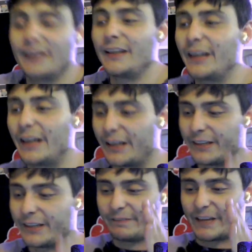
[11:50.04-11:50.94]
and it
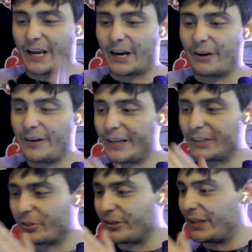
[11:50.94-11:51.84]
carried
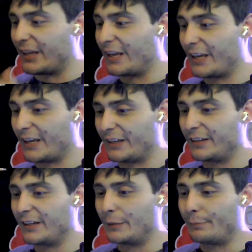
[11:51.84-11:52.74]
it to the end
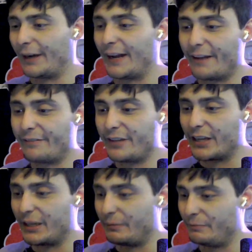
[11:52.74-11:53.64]
by having
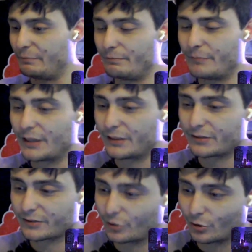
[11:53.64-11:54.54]
a
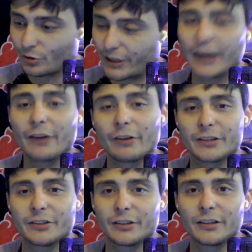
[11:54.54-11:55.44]
minuscule
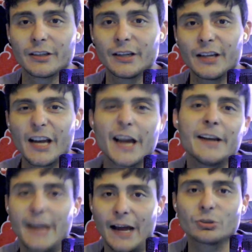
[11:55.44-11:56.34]
character
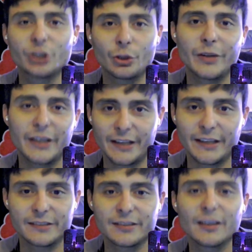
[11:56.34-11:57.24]
announce who he
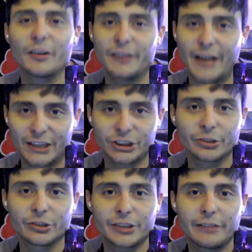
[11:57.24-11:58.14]
is on
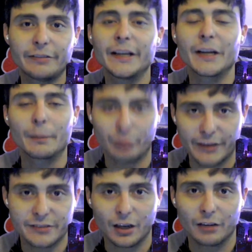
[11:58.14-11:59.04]
national TV in a
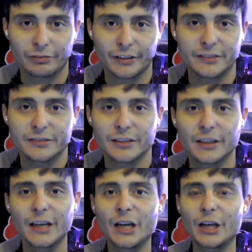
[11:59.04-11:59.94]
press conference
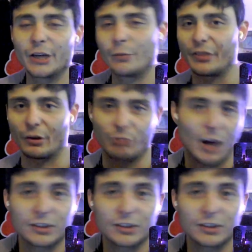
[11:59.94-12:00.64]
with a rock